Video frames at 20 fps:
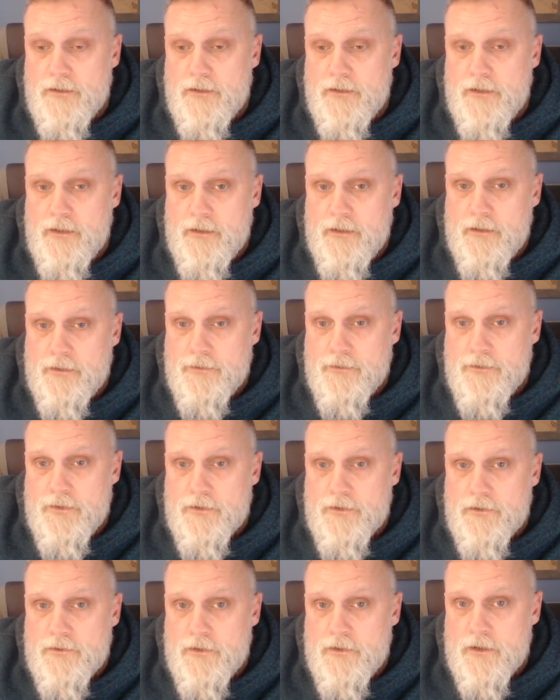And
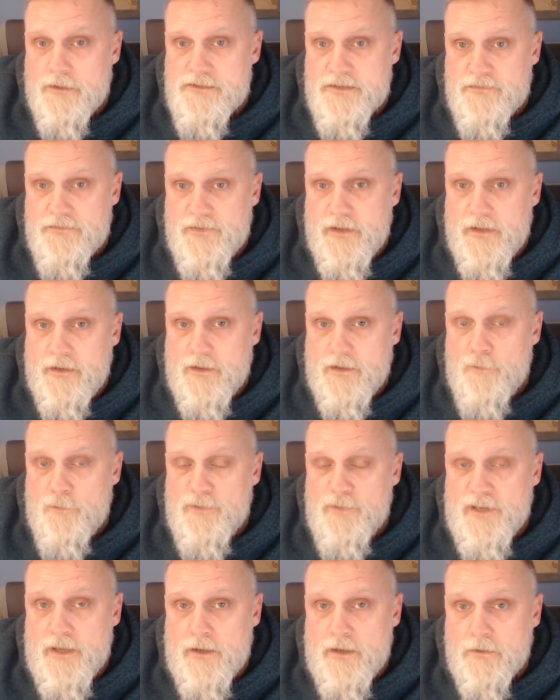your odds of getting
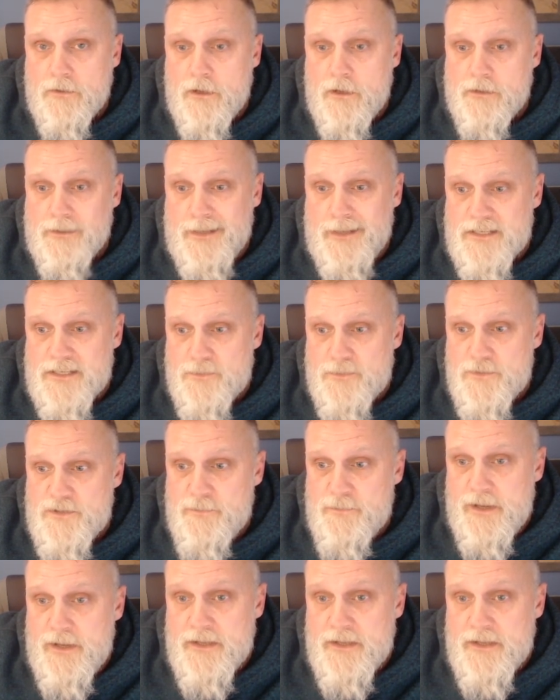OBA are a lot less, which means